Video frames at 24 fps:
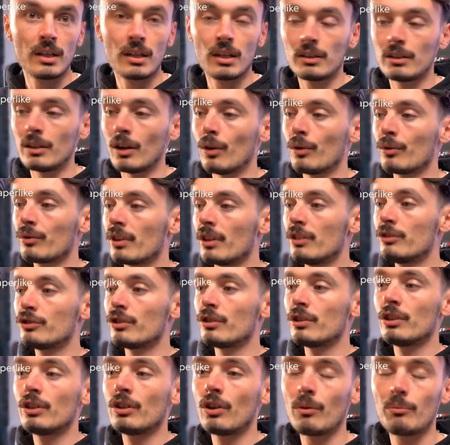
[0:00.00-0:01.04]
The whole thing
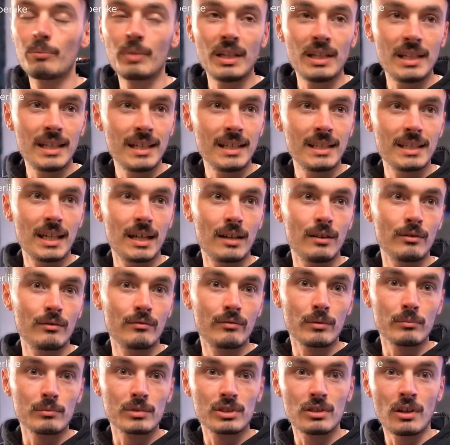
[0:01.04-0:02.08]
should not be detailed
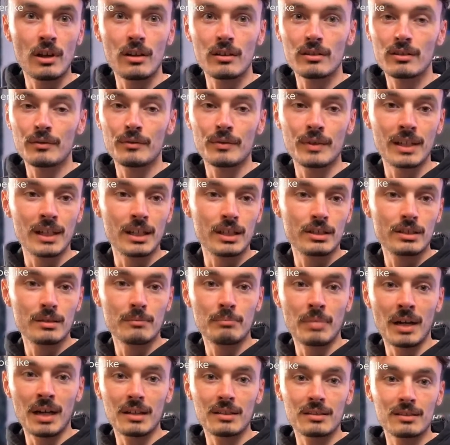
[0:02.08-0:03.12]
from start to finish,
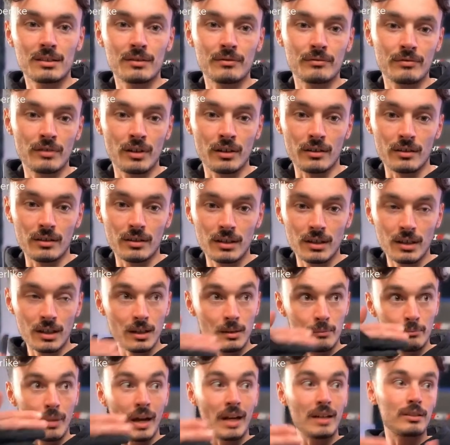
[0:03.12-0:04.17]
back to front.
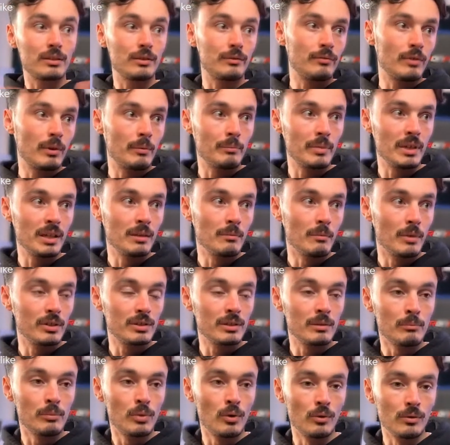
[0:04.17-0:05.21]
Back to front being the most
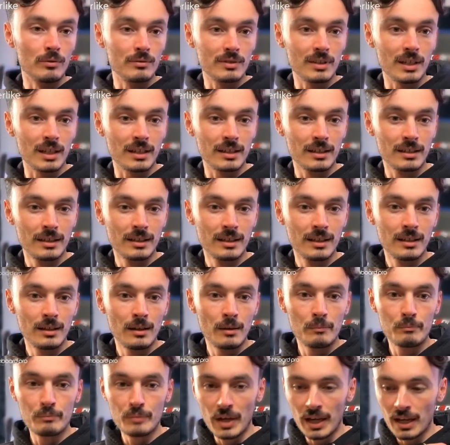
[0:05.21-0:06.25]
important thing.
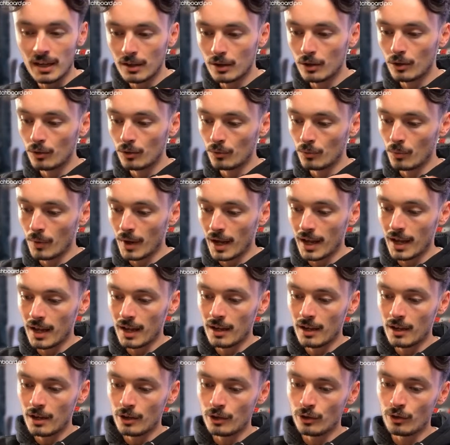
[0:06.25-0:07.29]
Pick where
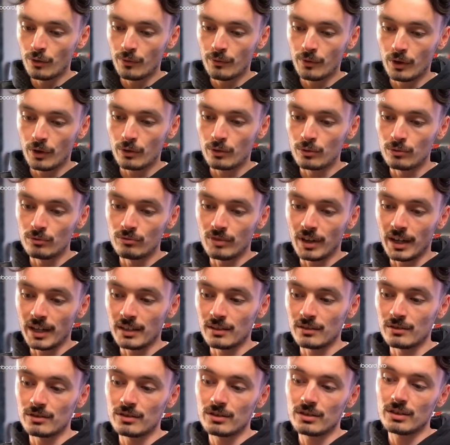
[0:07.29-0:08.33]
your focal
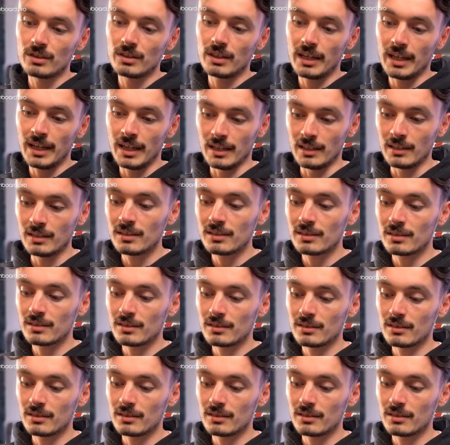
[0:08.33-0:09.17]
range is